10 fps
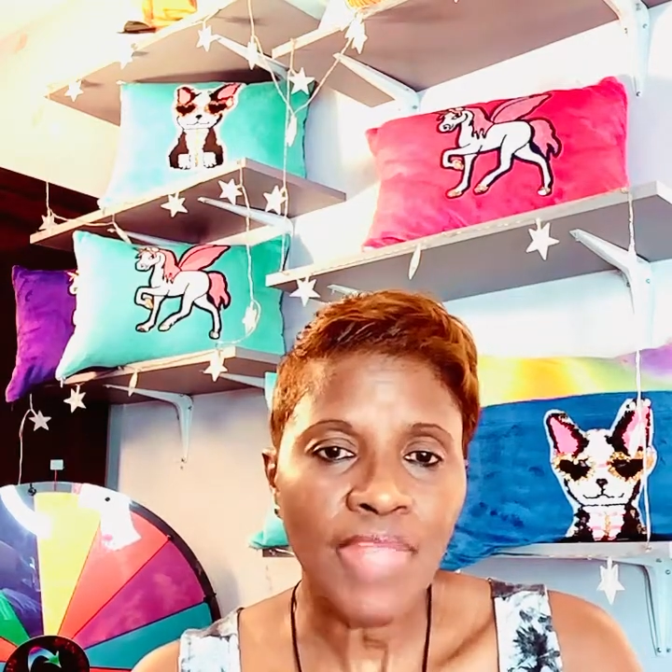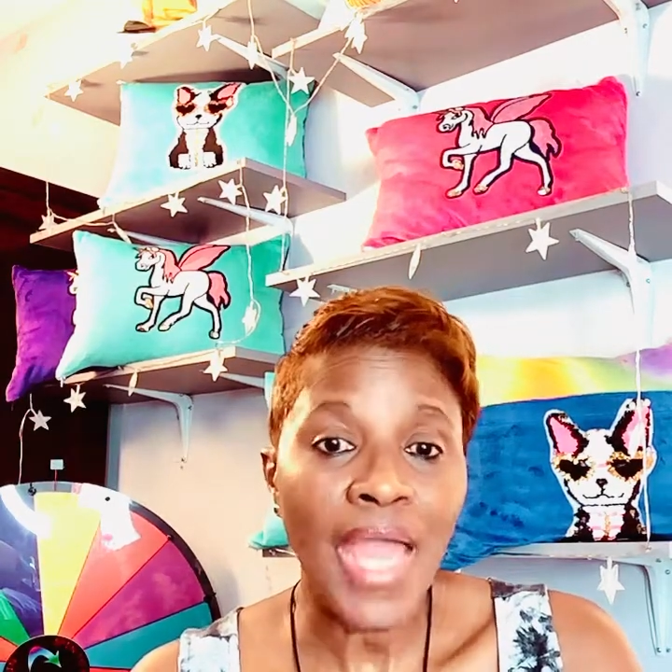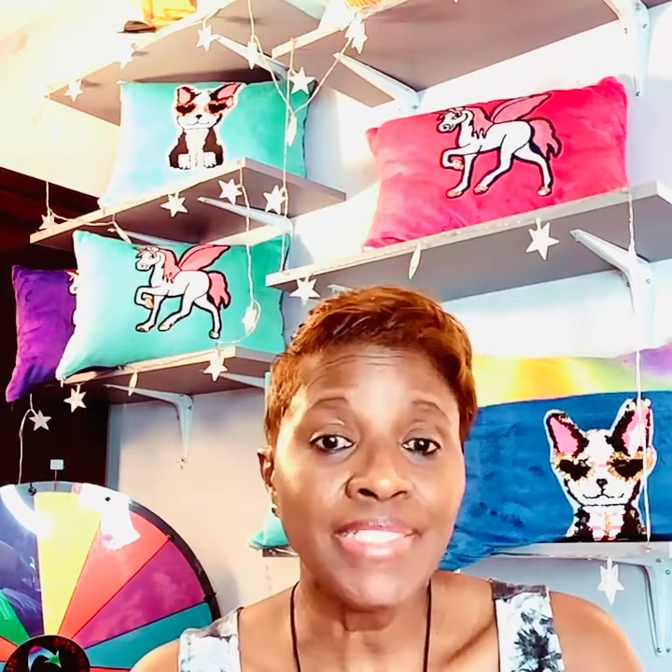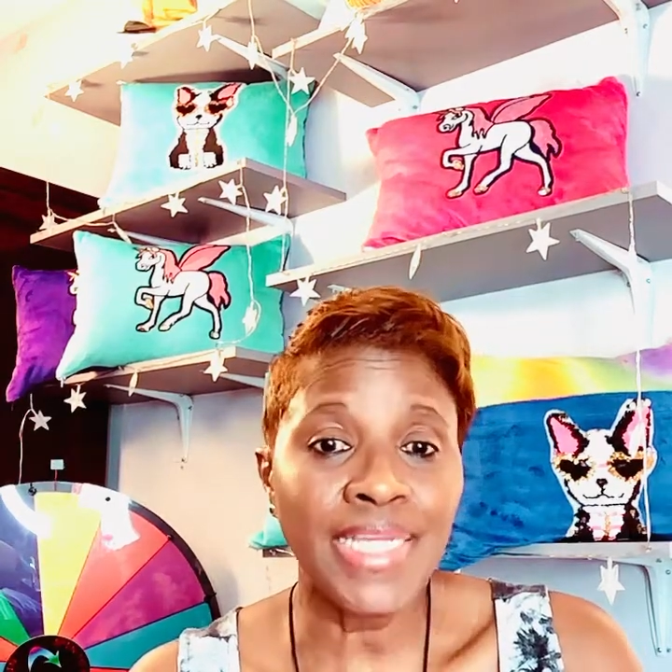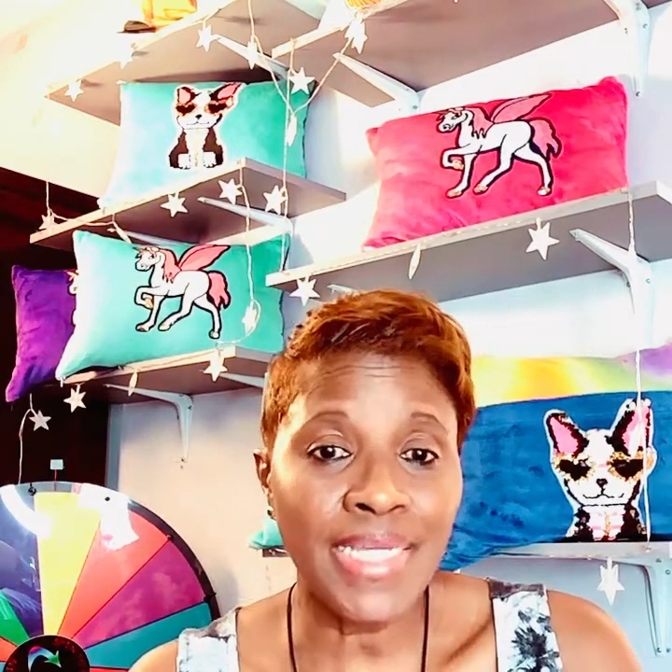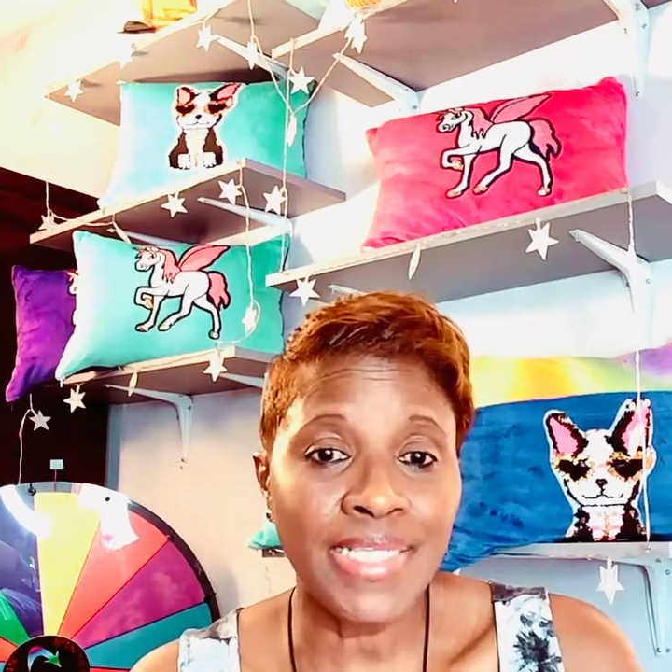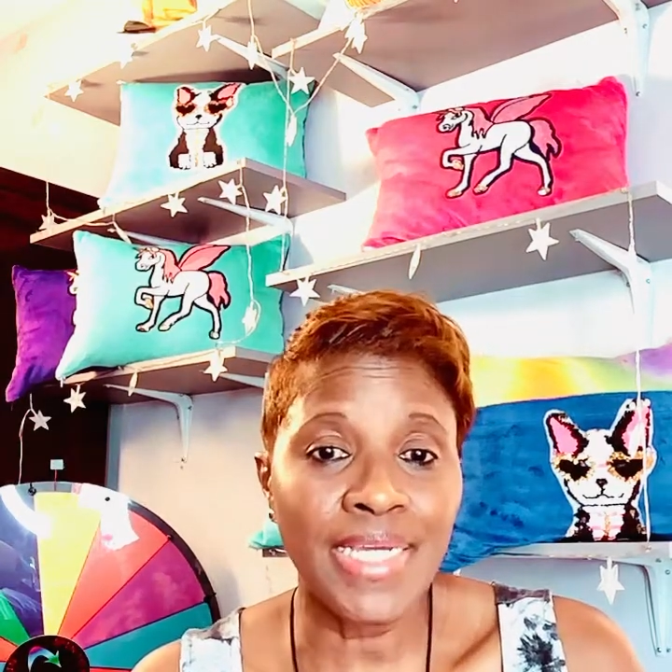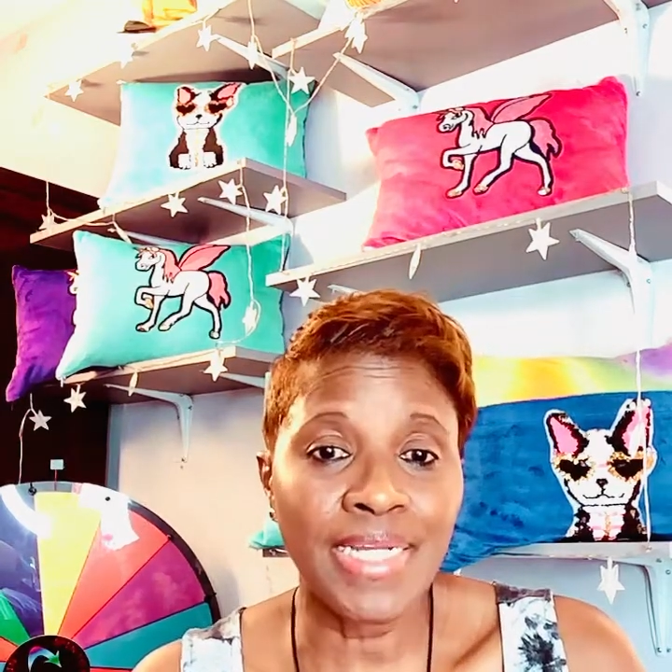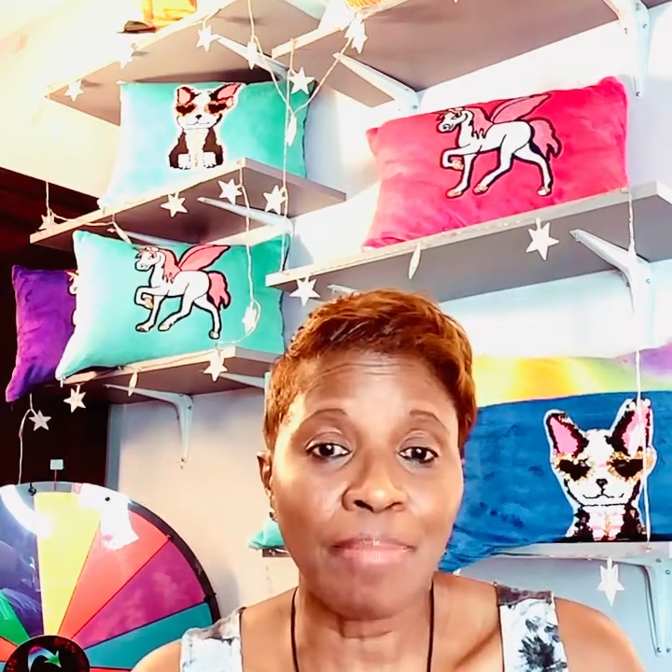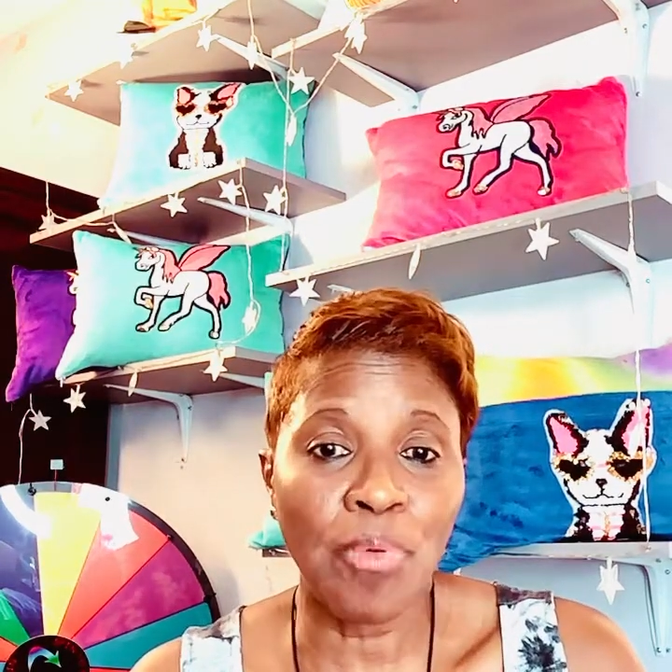a date
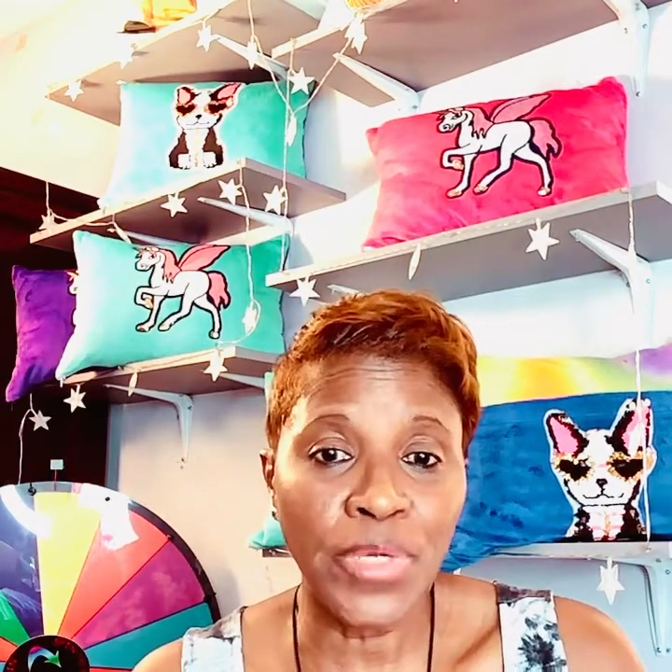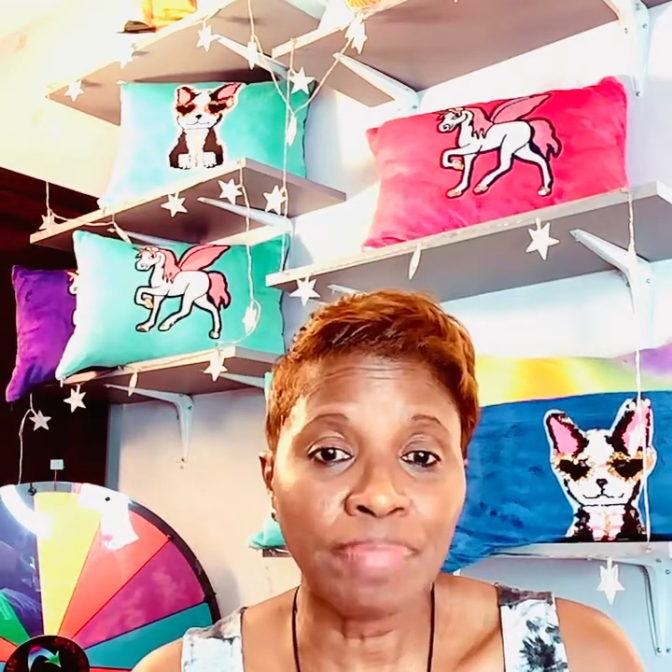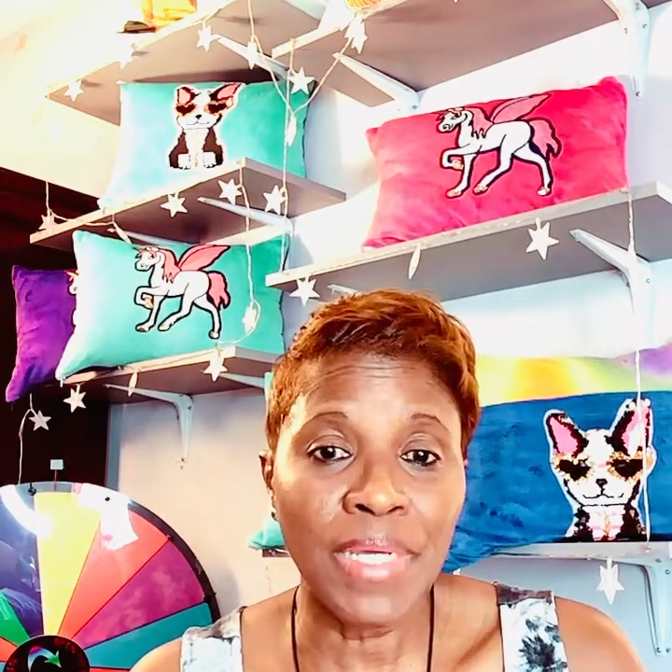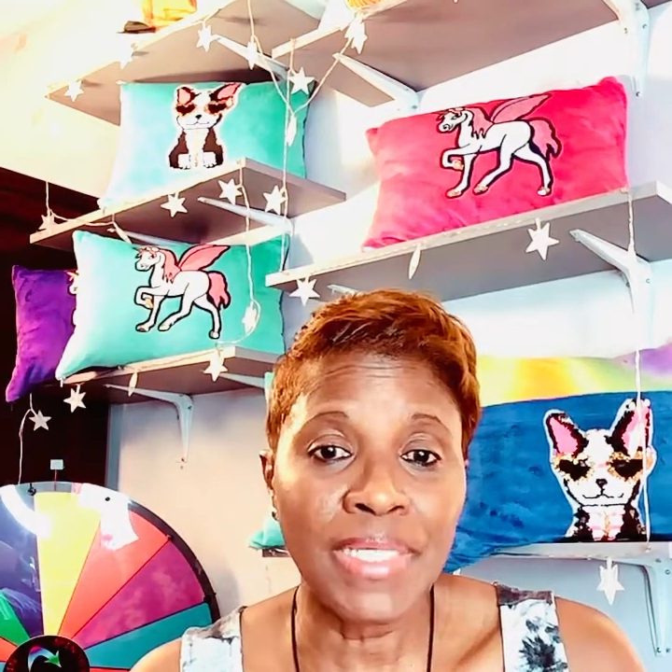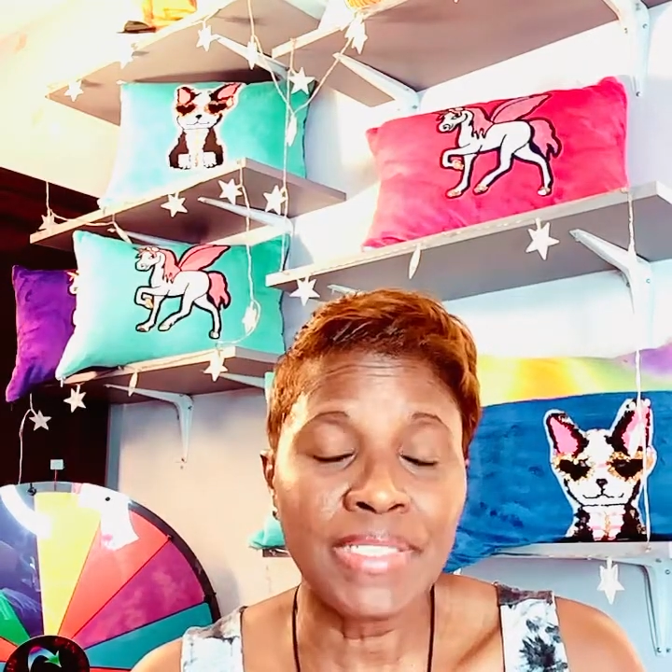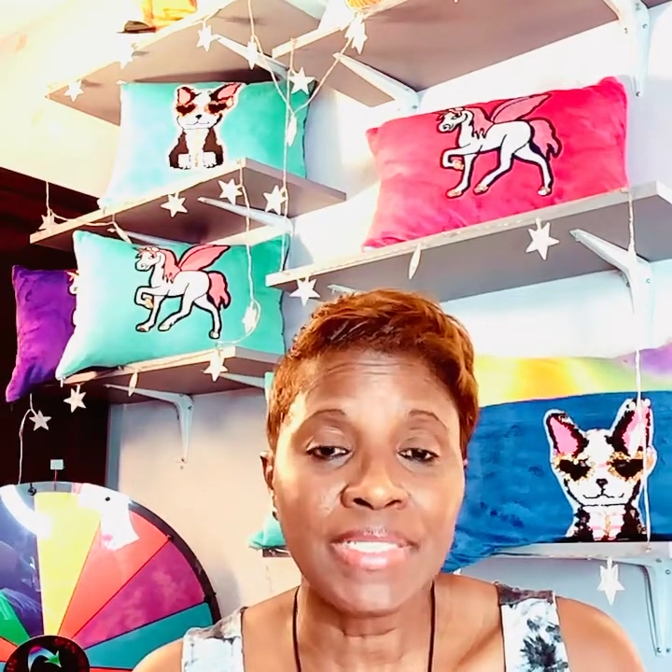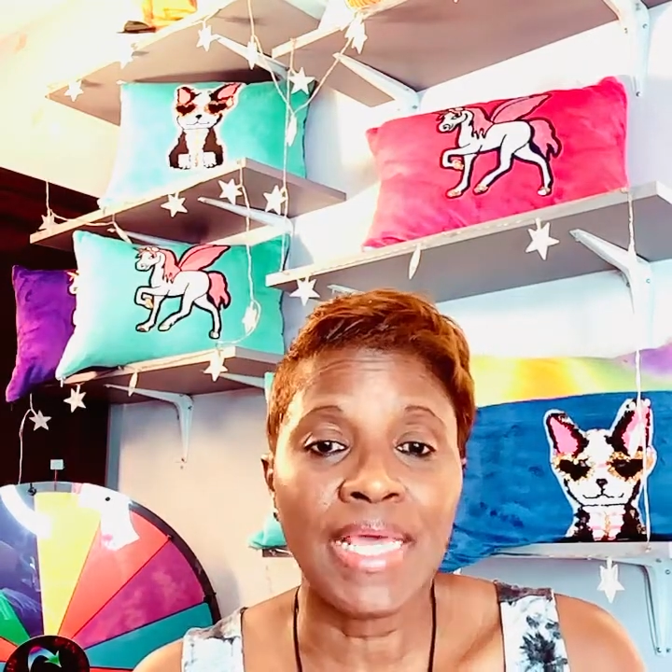and appointment